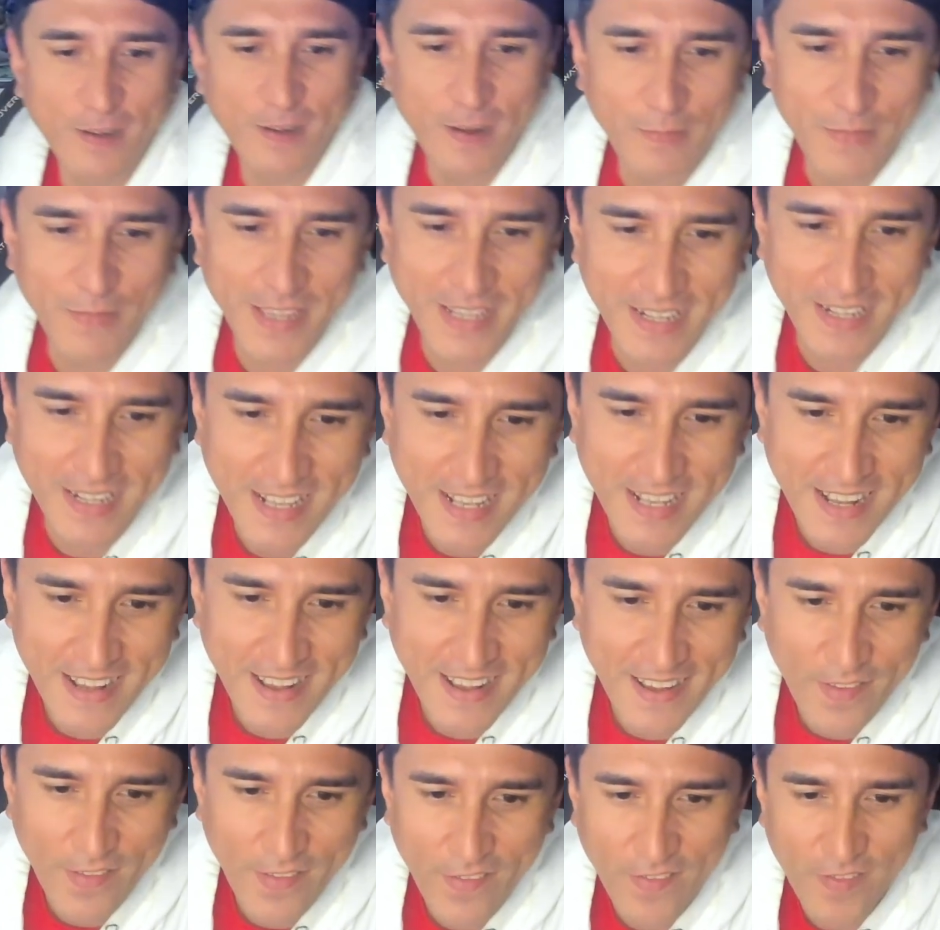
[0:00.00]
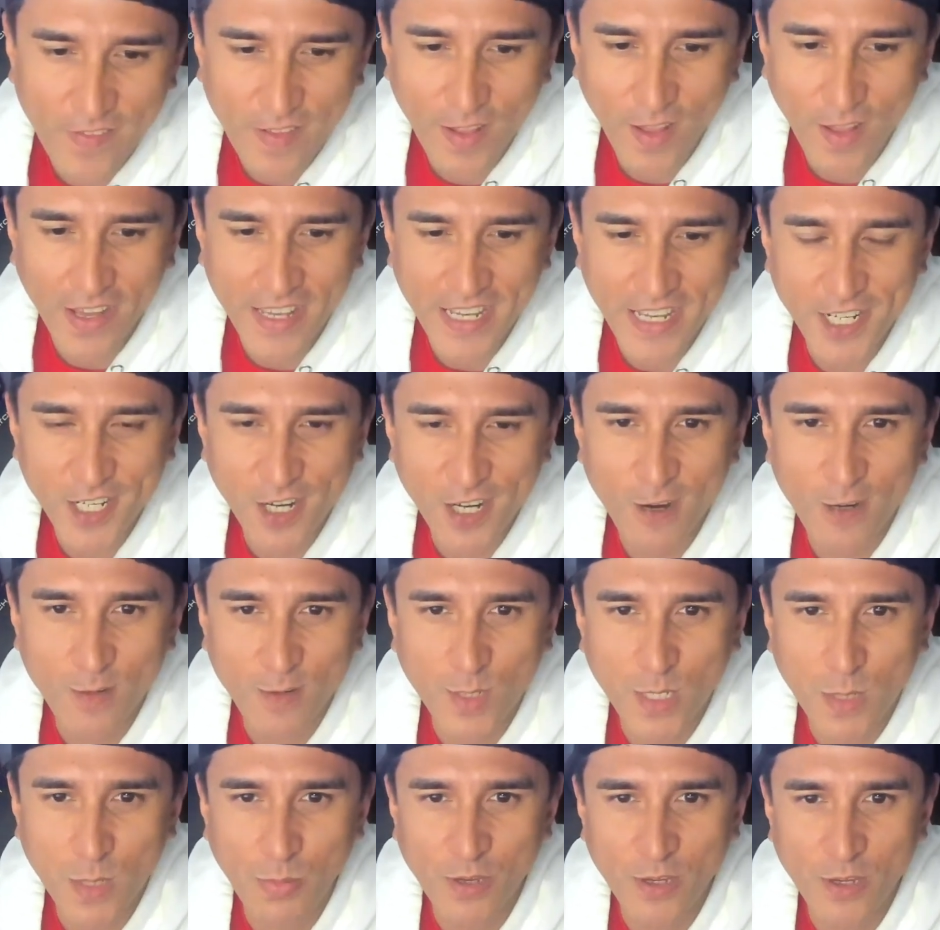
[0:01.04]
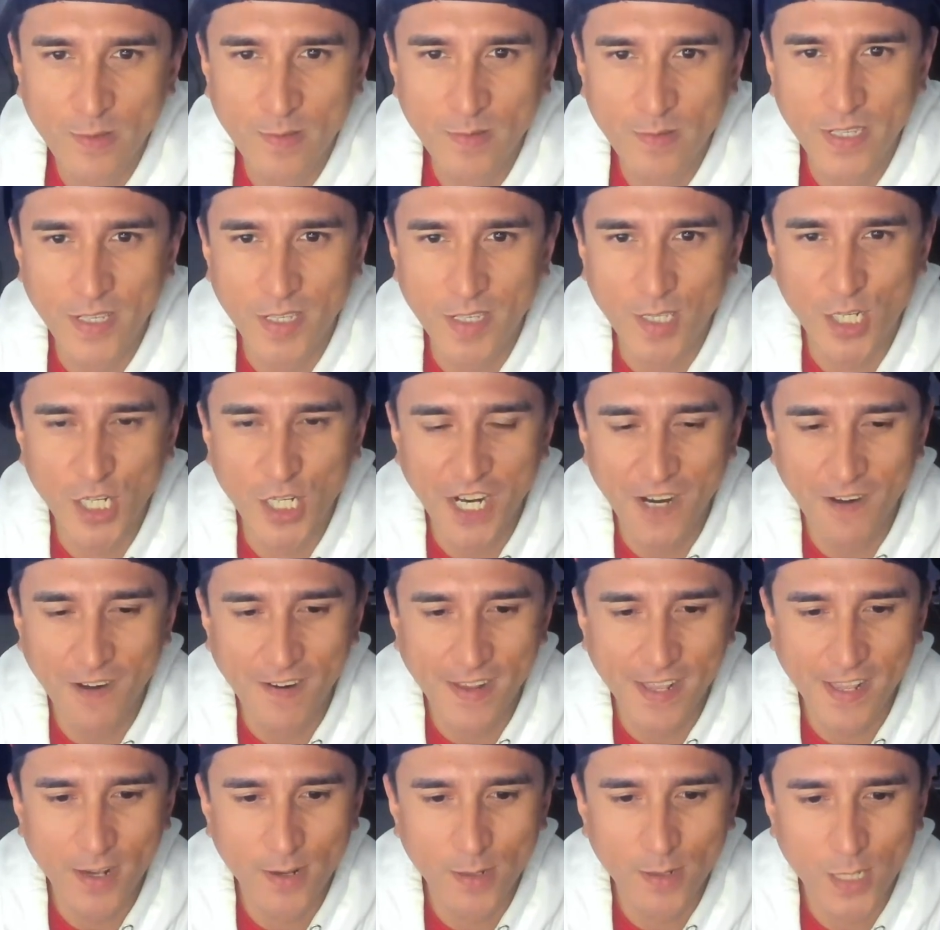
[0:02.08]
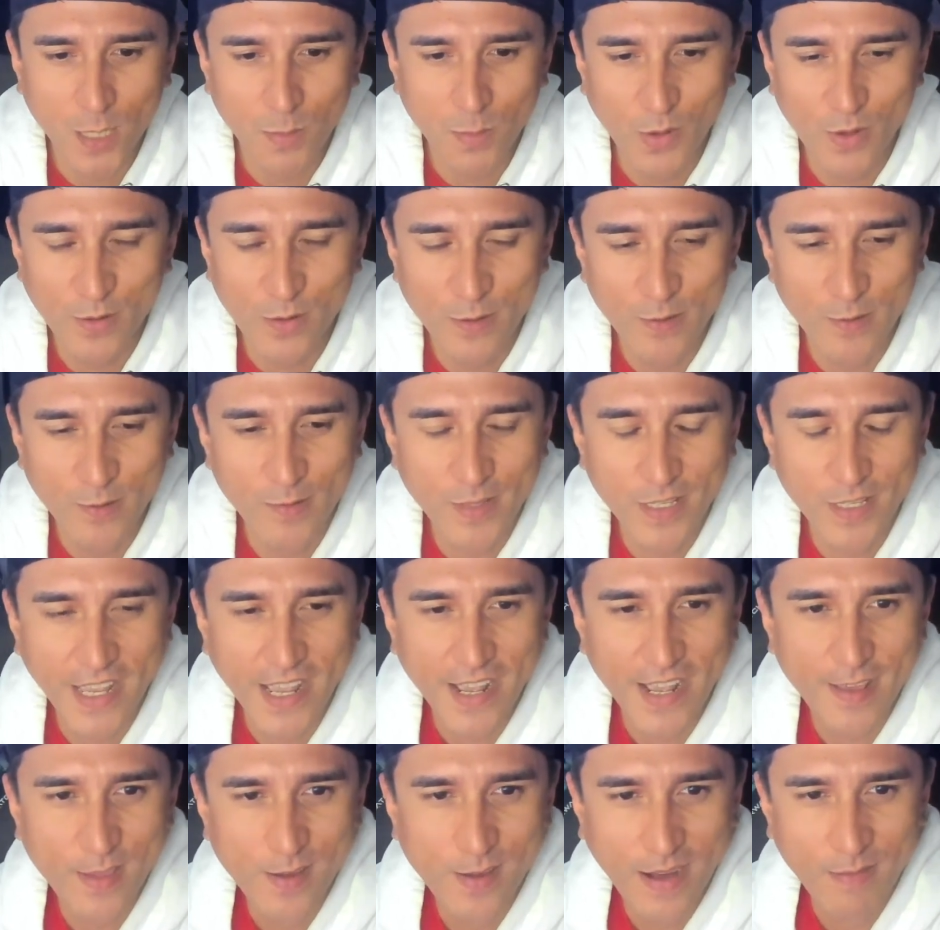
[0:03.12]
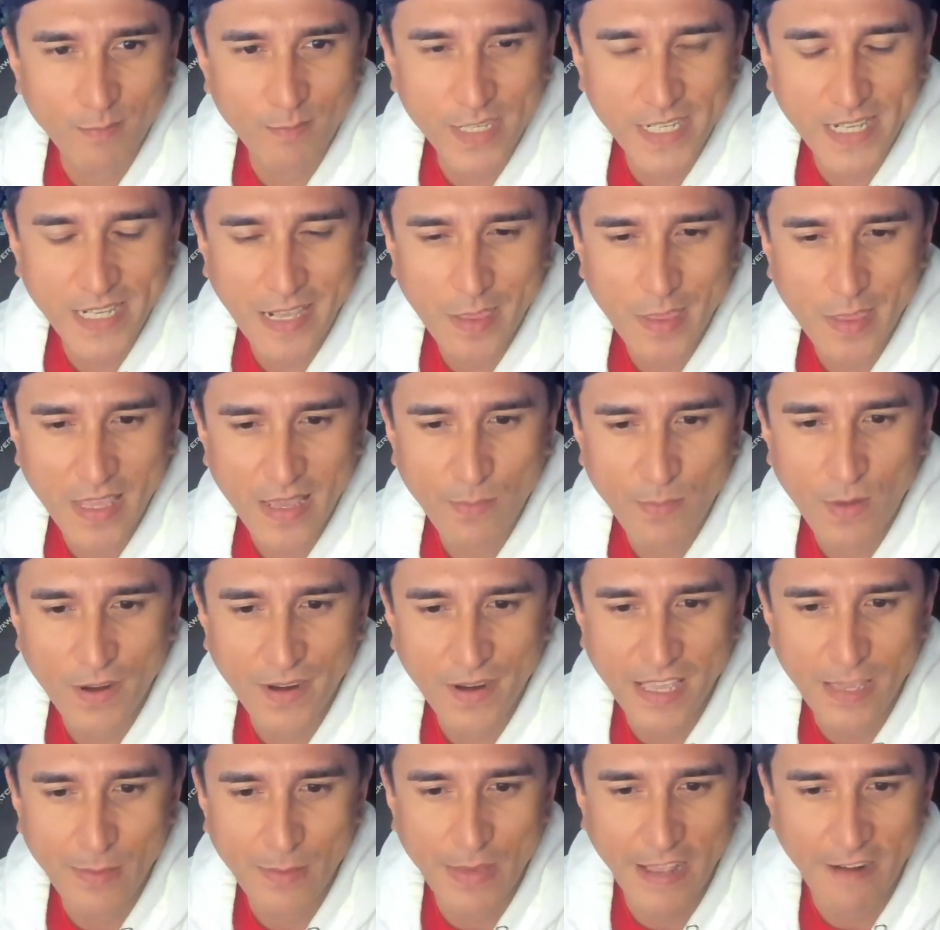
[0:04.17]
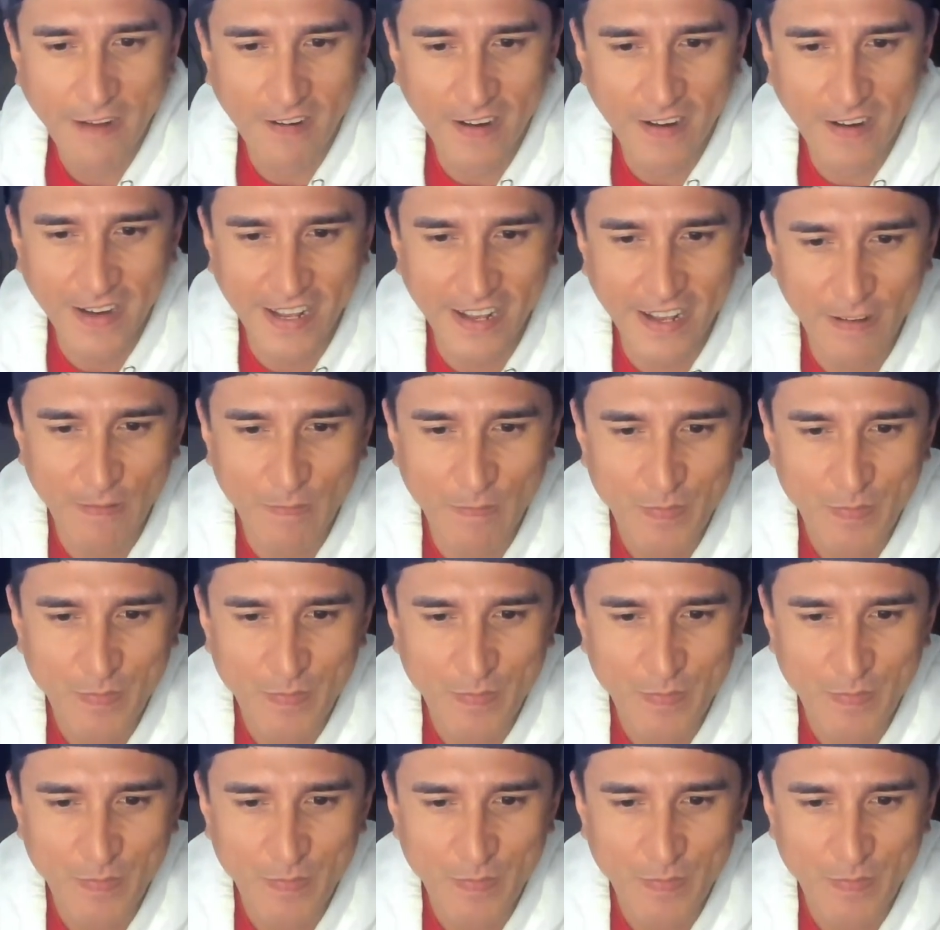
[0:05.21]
I mean, Lucky Charms spoons, it's Cheerio spoons. Yeah, I'm seeing them on eBay right now.